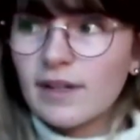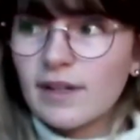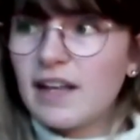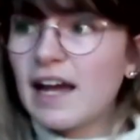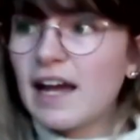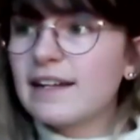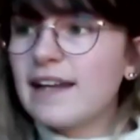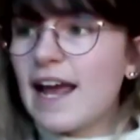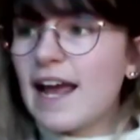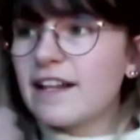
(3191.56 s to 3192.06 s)

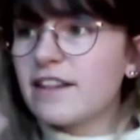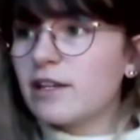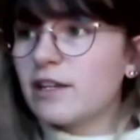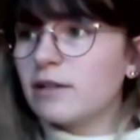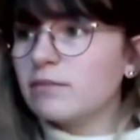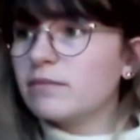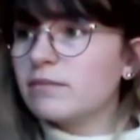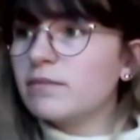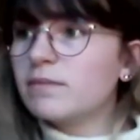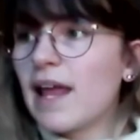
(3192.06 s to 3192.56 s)
like letting
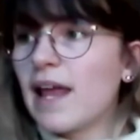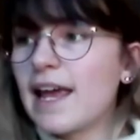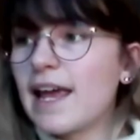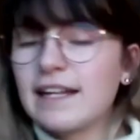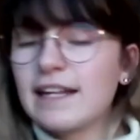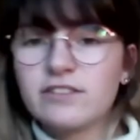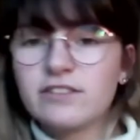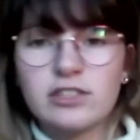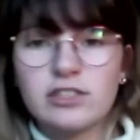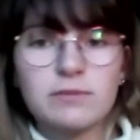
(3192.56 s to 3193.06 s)
them play
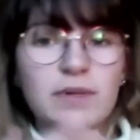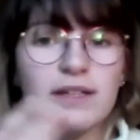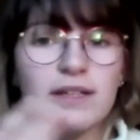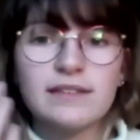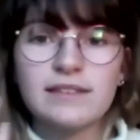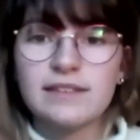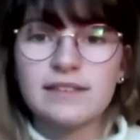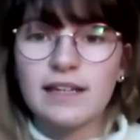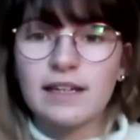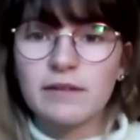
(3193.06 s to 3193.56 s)

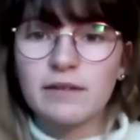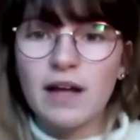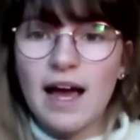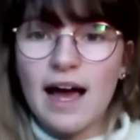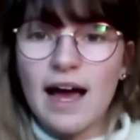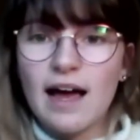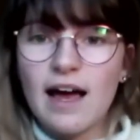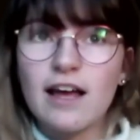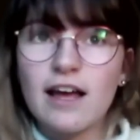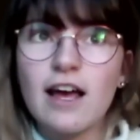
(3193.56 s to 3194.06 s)
instruments and
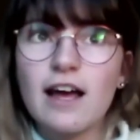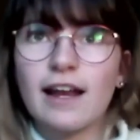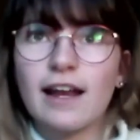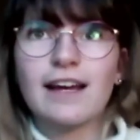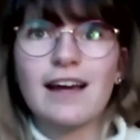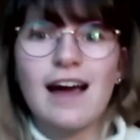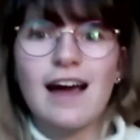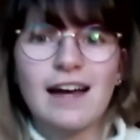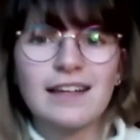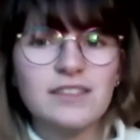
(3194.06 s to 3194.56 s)
ha-
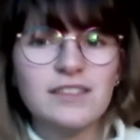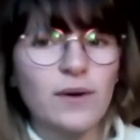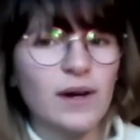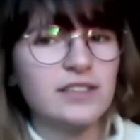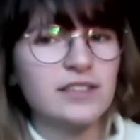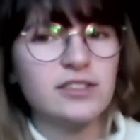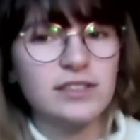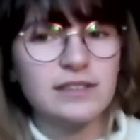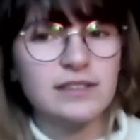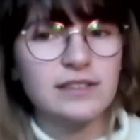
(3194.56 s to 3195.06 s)
like ask
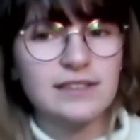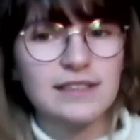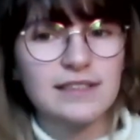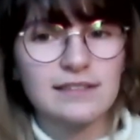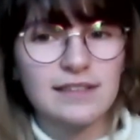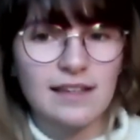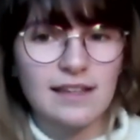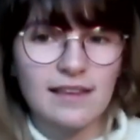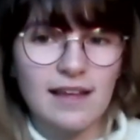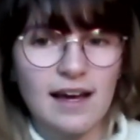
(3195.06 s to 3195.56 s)
questions,
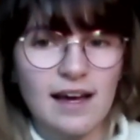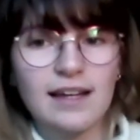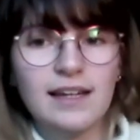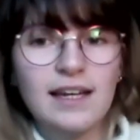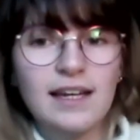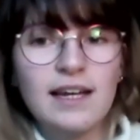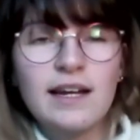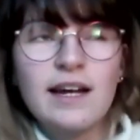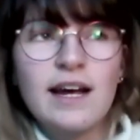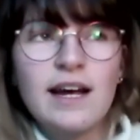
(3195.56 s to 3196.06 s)
things like that.
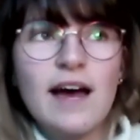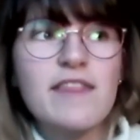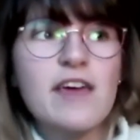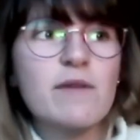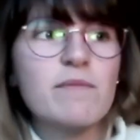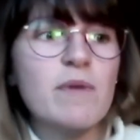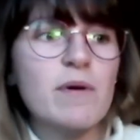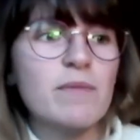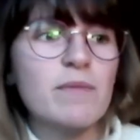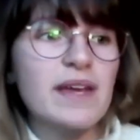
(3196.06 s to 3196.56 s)
And
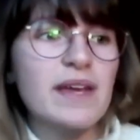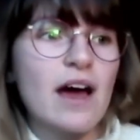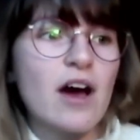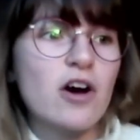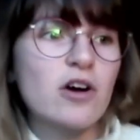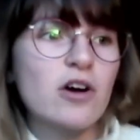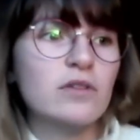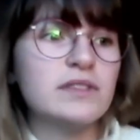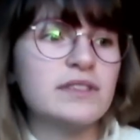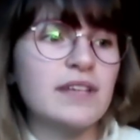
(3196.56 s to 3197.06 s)
then when we
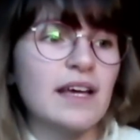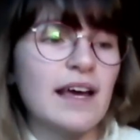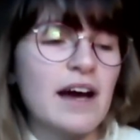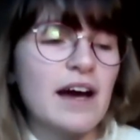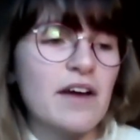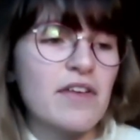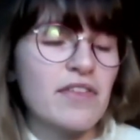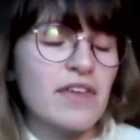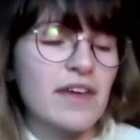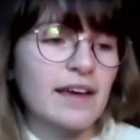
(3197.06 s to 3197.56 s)
get older,
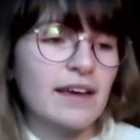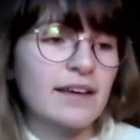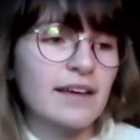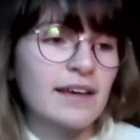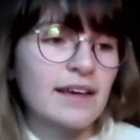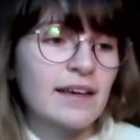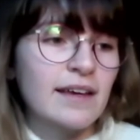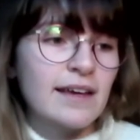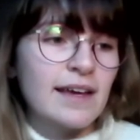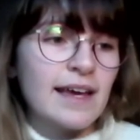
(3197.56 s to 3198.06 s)
I think
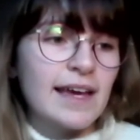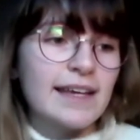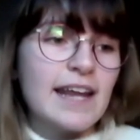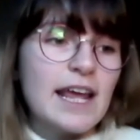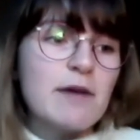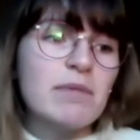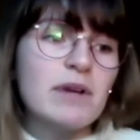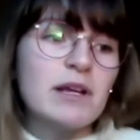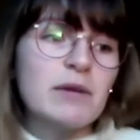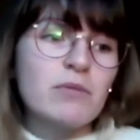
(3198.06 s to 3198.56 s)

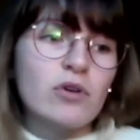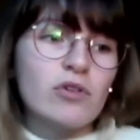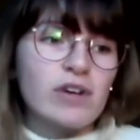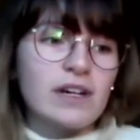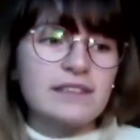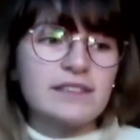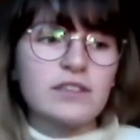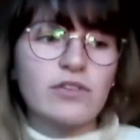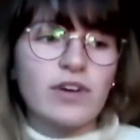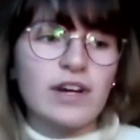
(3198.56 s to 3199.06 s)
enabling more
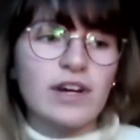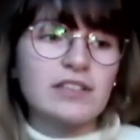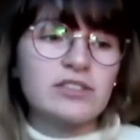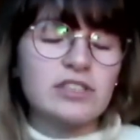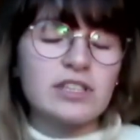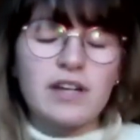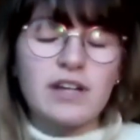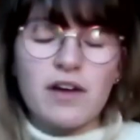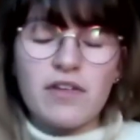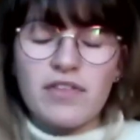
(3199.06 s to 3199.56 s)

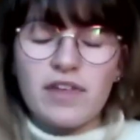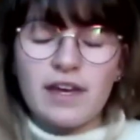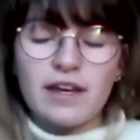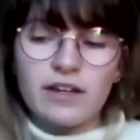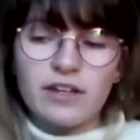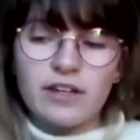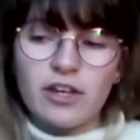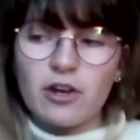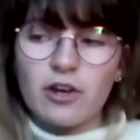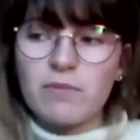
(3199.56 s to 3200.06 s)
integration. I
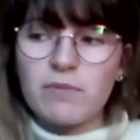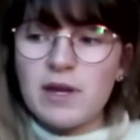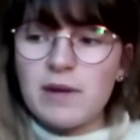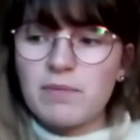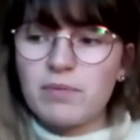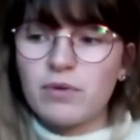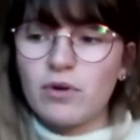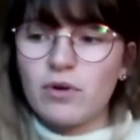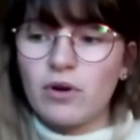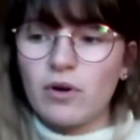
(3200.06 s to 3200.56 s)
think young
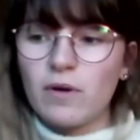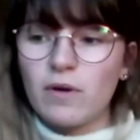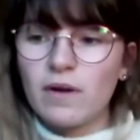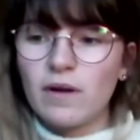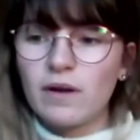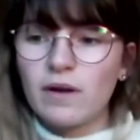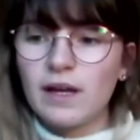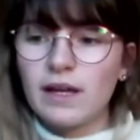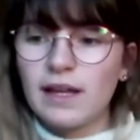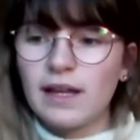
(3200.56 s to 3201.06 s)
people,
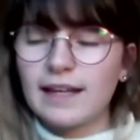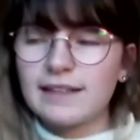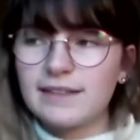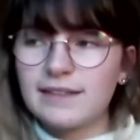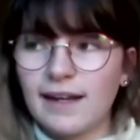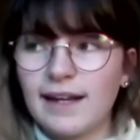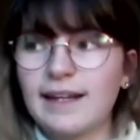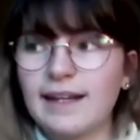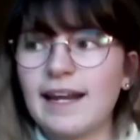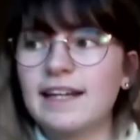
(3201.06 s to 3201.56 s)
like
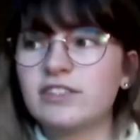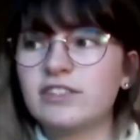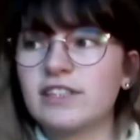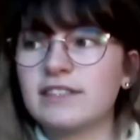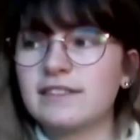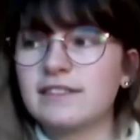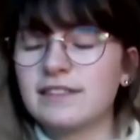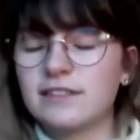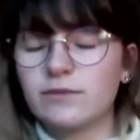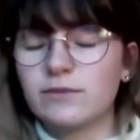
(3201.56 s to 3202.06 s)

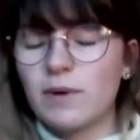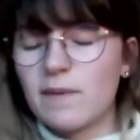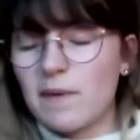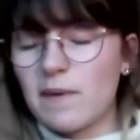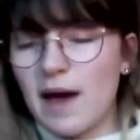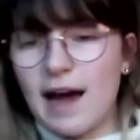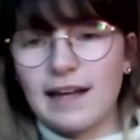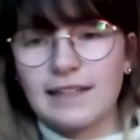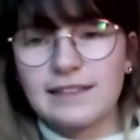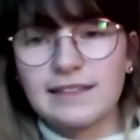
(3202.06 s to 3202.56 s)
teenagers, is when
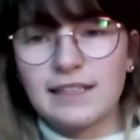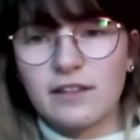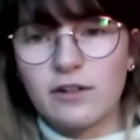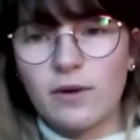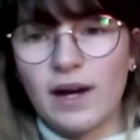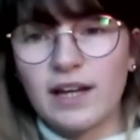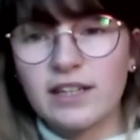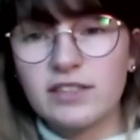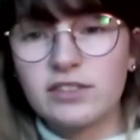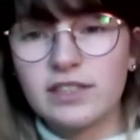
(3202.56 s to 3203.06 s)
they're asking the
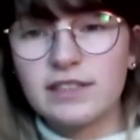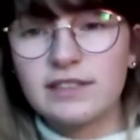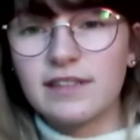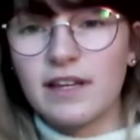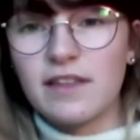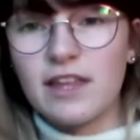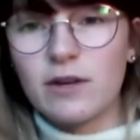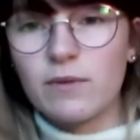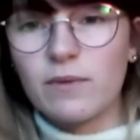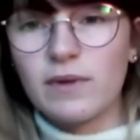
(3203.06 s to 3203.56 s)
questions.
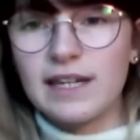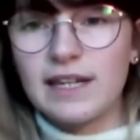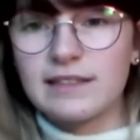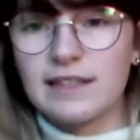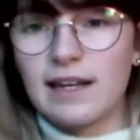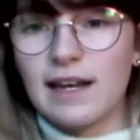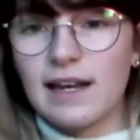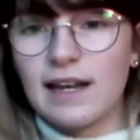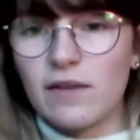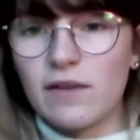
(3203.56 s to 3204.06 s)
I think we need
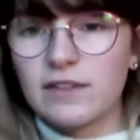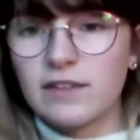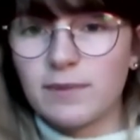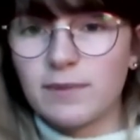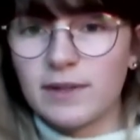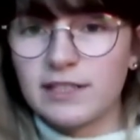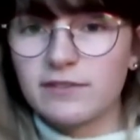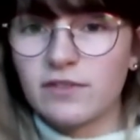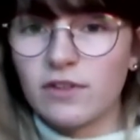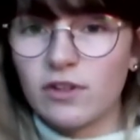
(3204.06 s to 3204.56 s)
to allow the
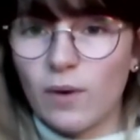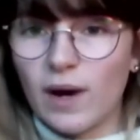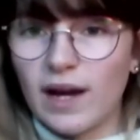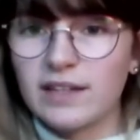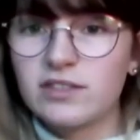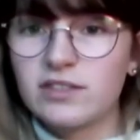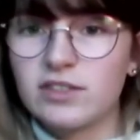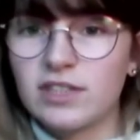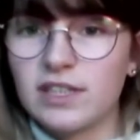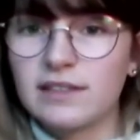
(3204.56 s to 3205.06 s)
space for the
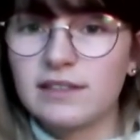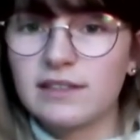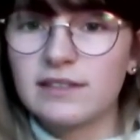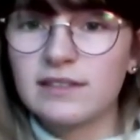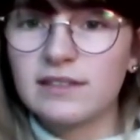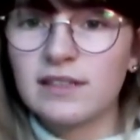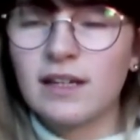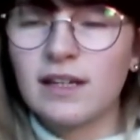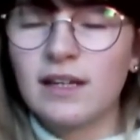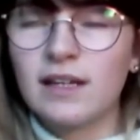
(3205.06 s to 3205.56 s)

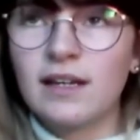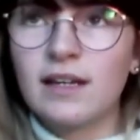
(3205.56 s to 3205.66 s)
questions